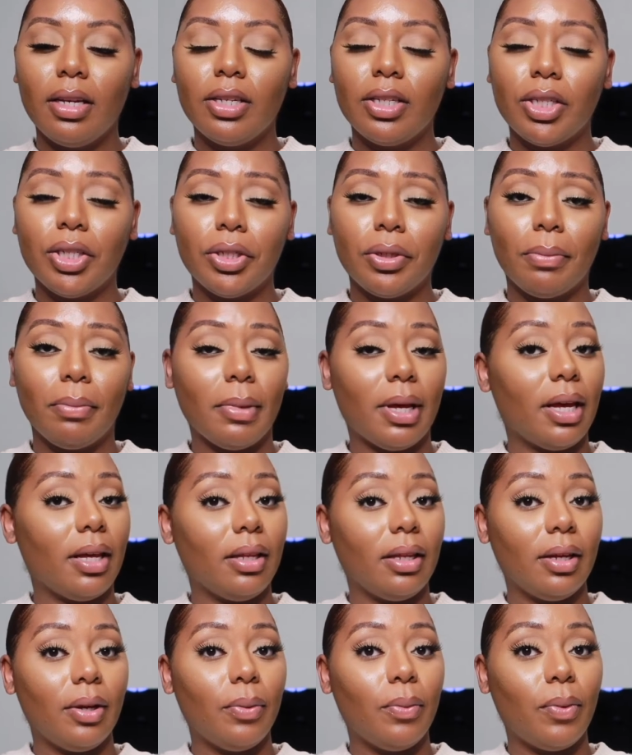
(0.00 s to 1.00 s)
She
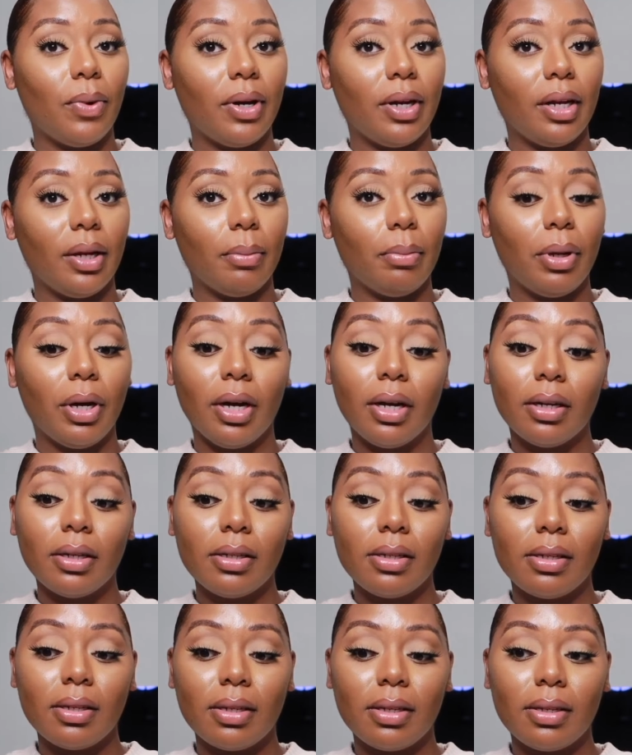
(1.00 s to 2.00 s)
mainly wanted
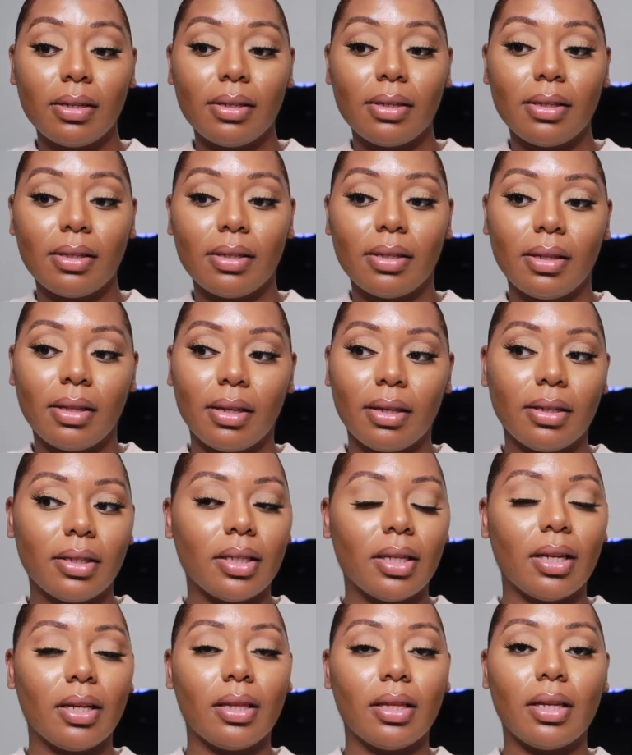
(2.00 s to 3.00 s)
purses and things
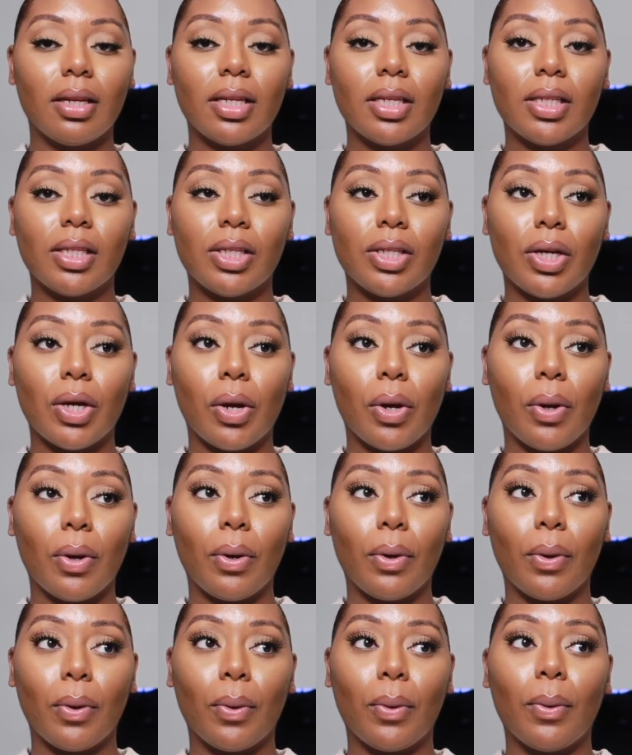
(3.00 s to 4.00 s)
like that.
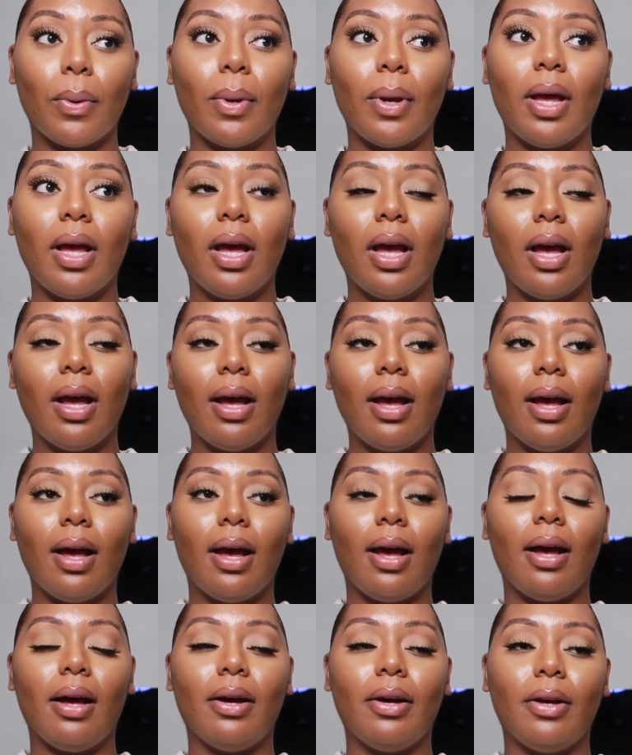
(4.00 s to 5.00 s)
So
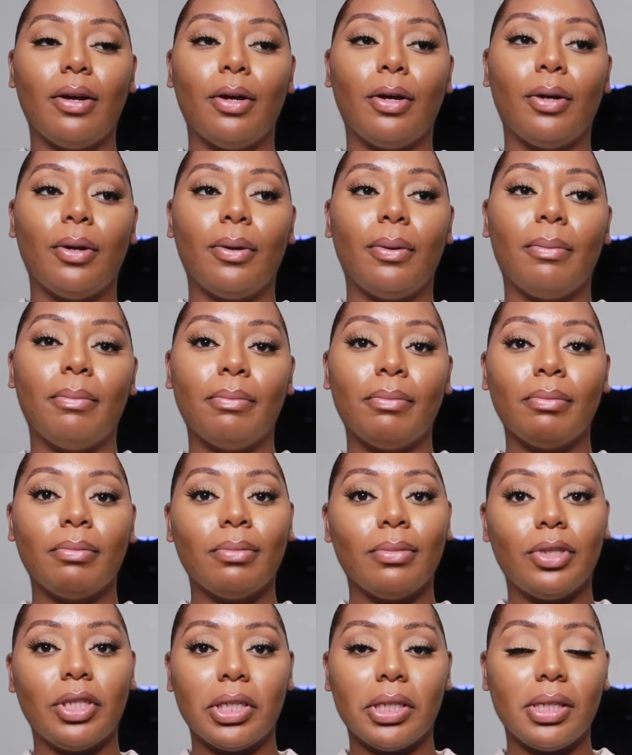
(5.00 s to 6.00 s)
um,
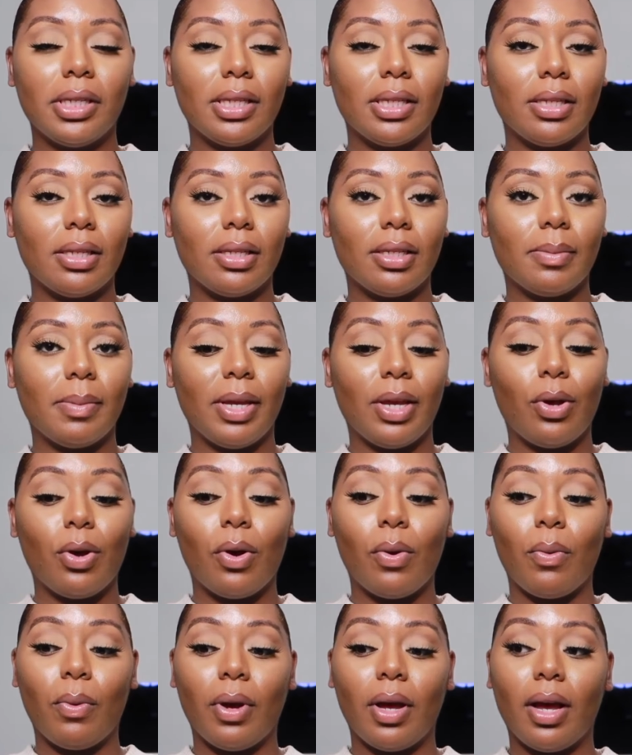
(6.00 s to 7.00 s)
just to speak
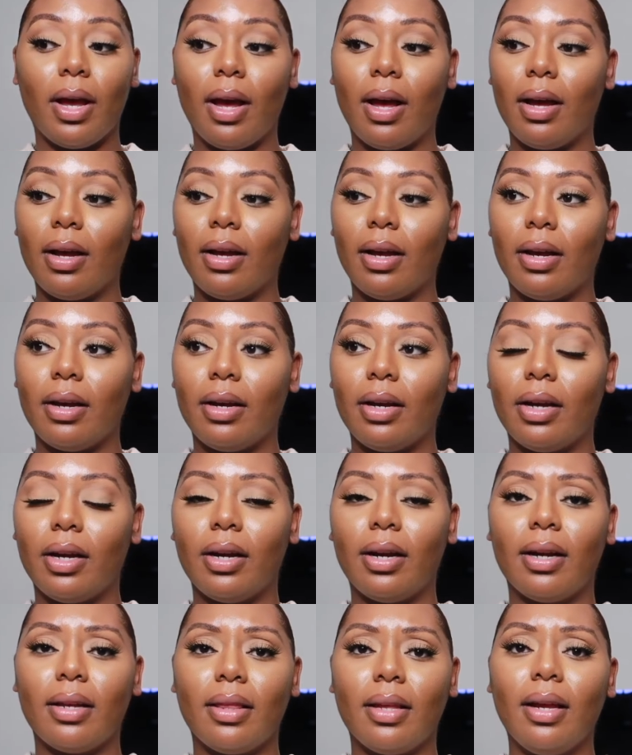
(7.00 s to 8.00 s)
on what I got
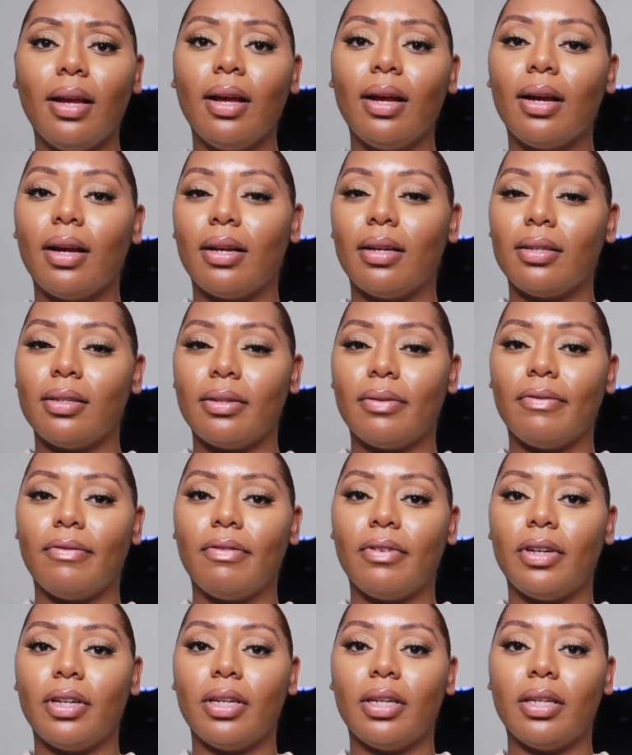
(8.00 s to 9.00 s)
her, I think I got some
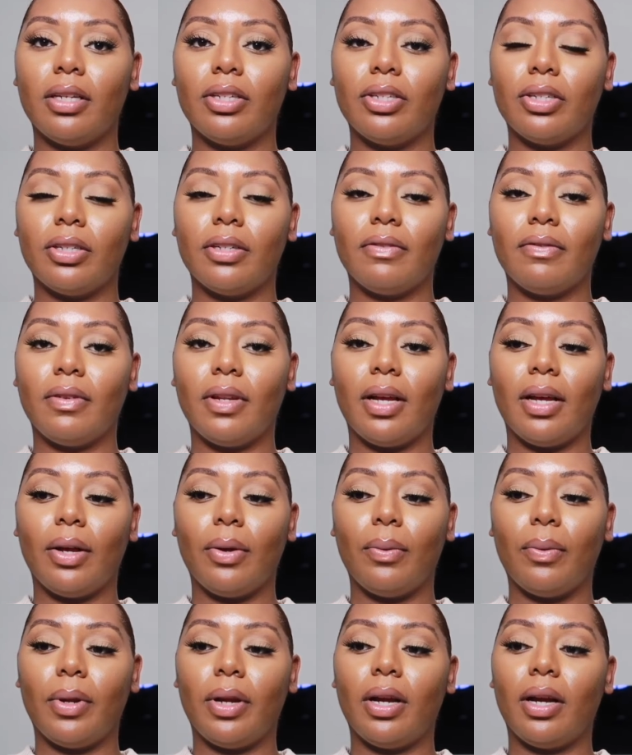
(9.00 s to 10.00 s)
footage of like
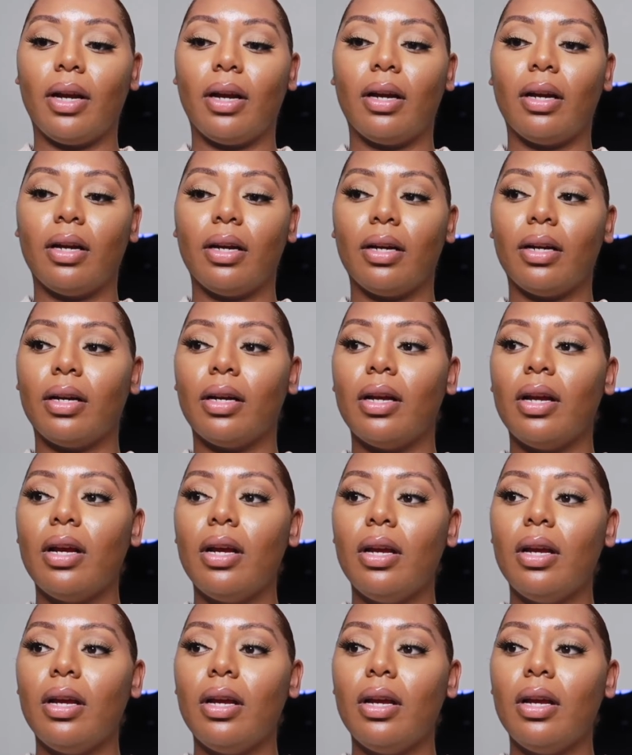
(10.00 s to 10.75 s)
what I got her.